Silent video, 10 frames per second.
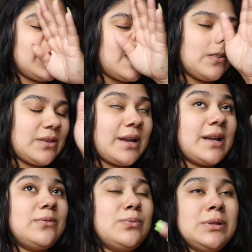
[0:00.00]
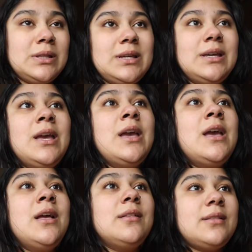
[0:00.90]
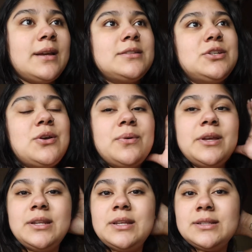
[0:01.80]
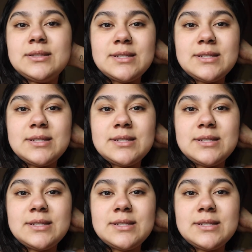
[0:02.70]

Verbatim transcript: No, like I really like to go in